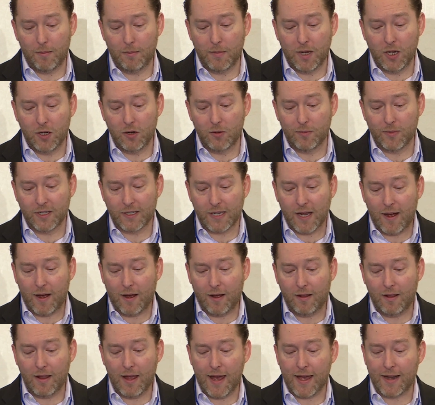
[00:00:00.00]
Minu
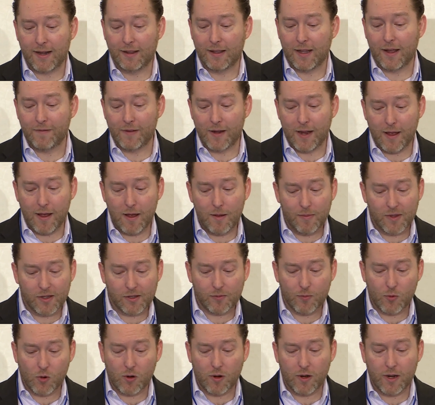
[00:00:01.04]
Mittal at 11 a.m.
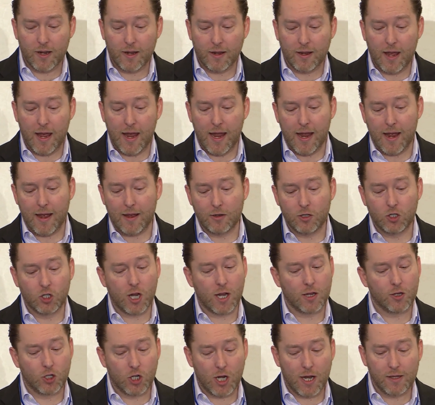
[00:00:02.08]
this morning and
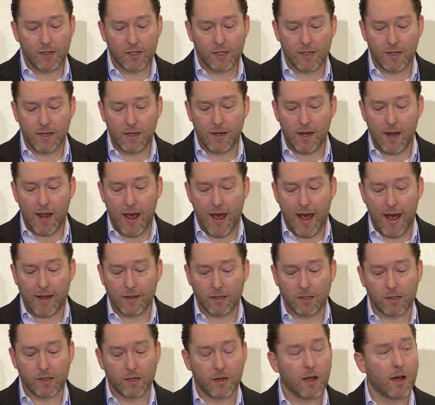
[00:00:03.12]
Jen Jensen
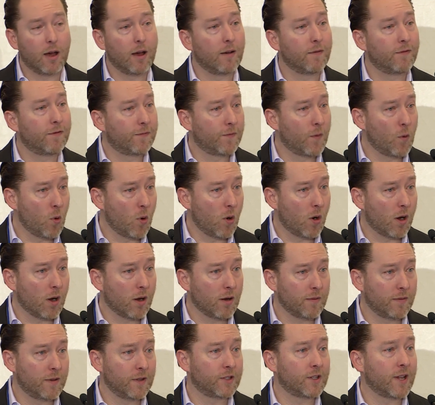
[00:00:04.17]
at
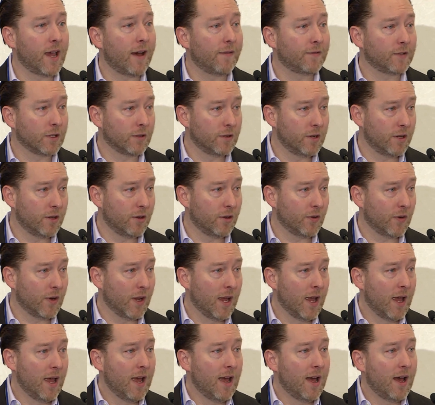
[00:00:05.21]
4 this afternoon.
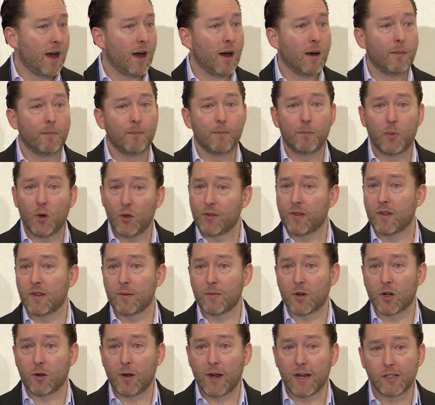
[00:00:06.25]
Both of them
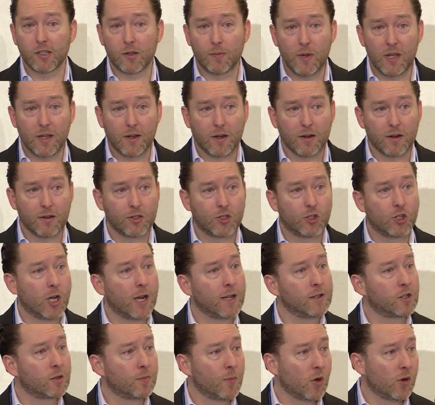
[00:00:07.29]
are great speakers.
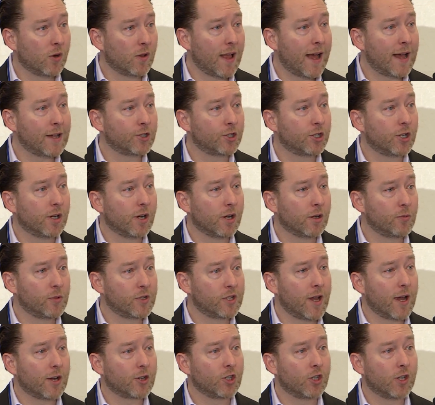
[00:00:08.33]
Jen spoke last year and
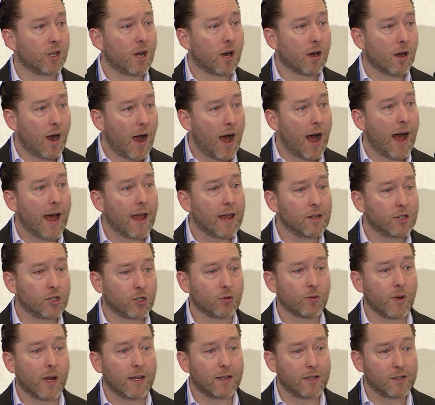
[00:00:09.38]
was actually our
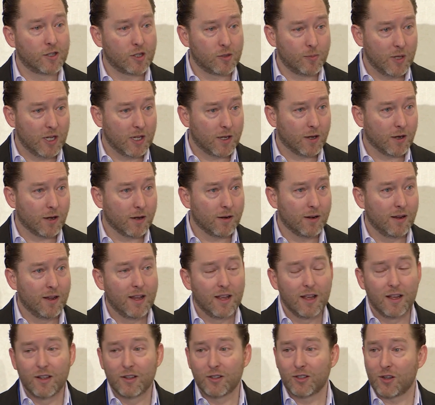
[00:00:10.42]
highest rated speaker,
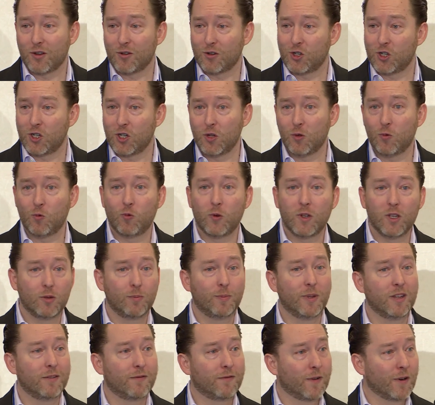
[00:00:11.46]
so she will
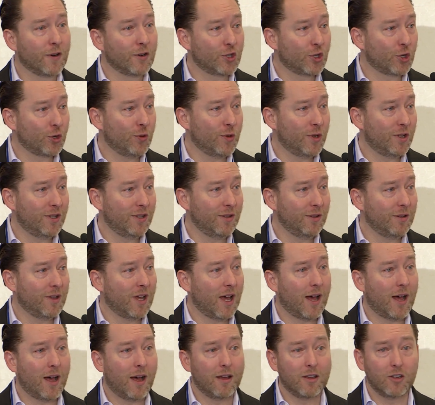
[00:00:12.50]
be virtual.
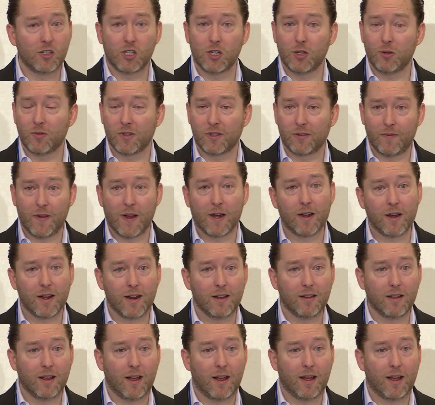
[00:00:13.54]
She was
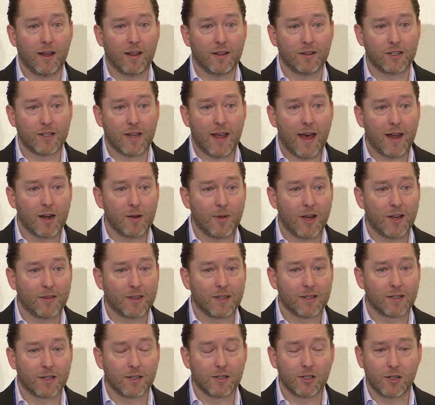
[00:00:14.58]
very sad about
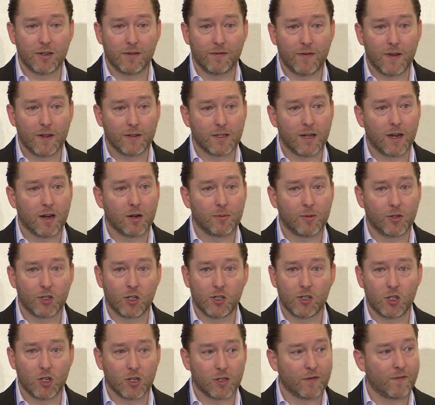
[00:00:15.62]
this and she felt terrible.
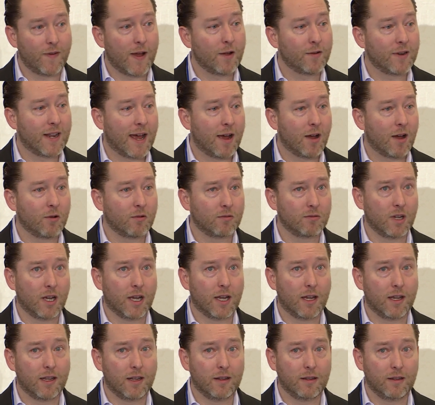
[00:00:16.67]
She just found out
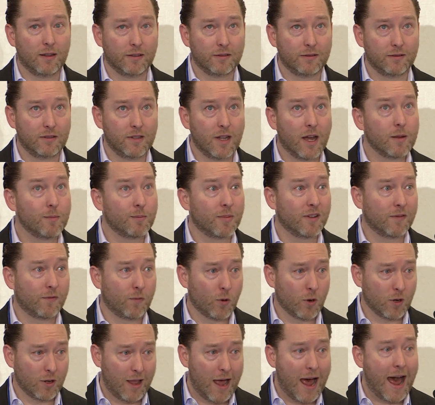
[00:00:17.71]
night
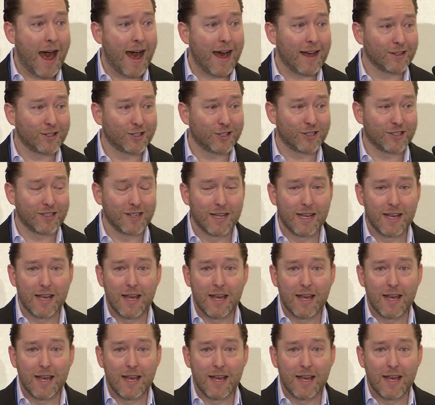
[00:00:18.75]
before last.